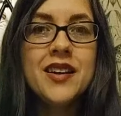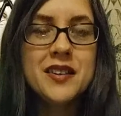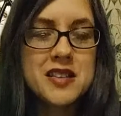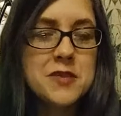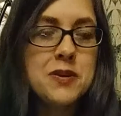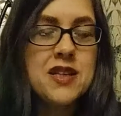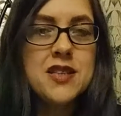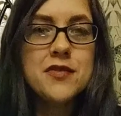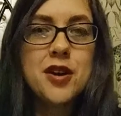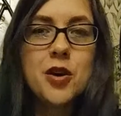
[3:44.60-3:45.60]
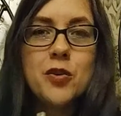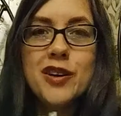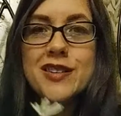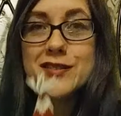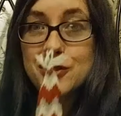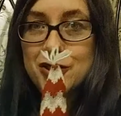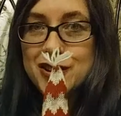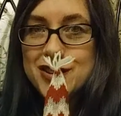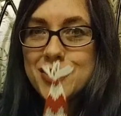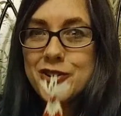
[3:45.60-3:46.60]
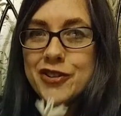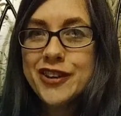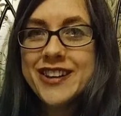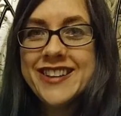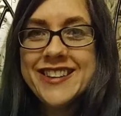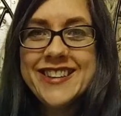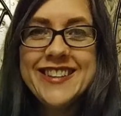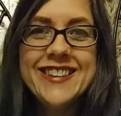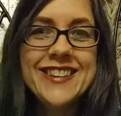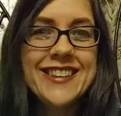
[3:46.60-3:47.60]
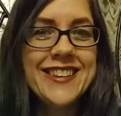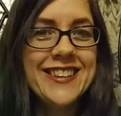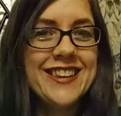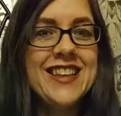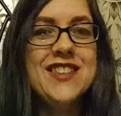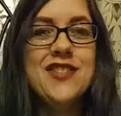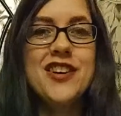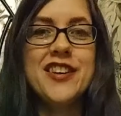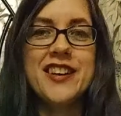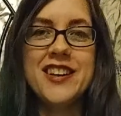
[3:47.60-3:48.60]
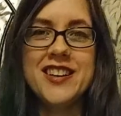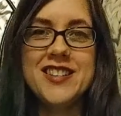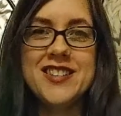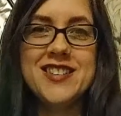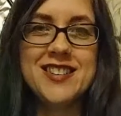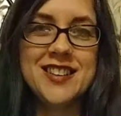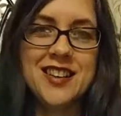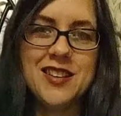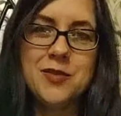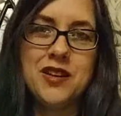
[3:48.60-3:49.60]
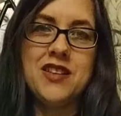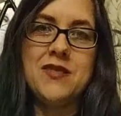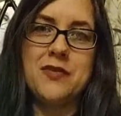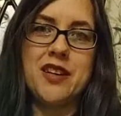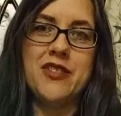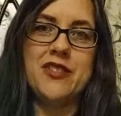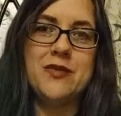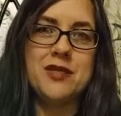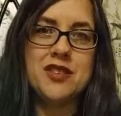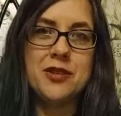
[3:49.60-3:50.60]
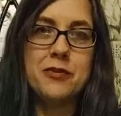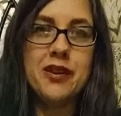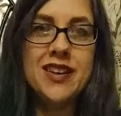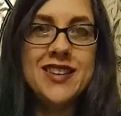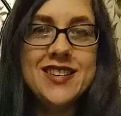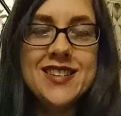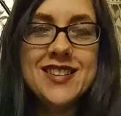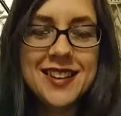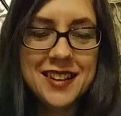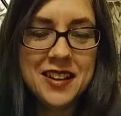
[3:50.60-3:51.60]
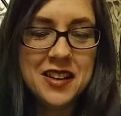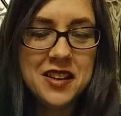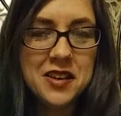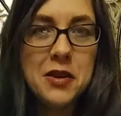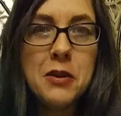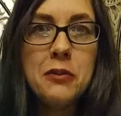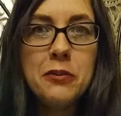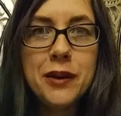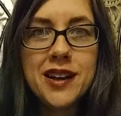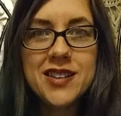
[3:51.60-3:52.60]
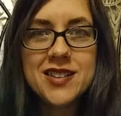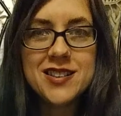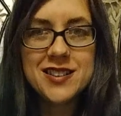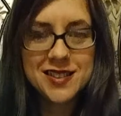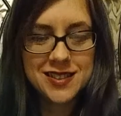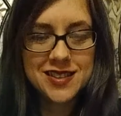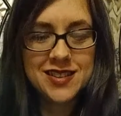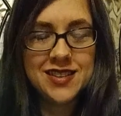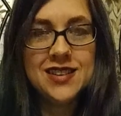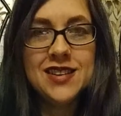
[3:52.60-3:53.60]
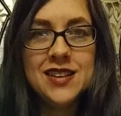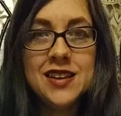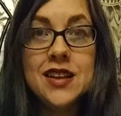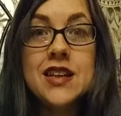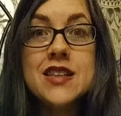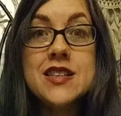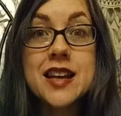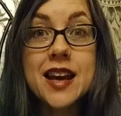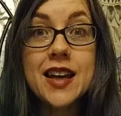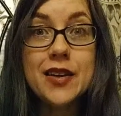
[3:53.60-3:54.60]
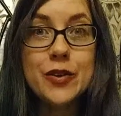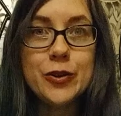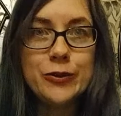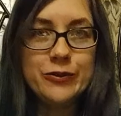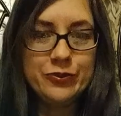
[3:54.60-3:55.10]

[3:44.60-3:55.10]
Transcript: This piece of artwork's not this gonk. He's rather nice, as well as my Christmas jumper. But it's a candle.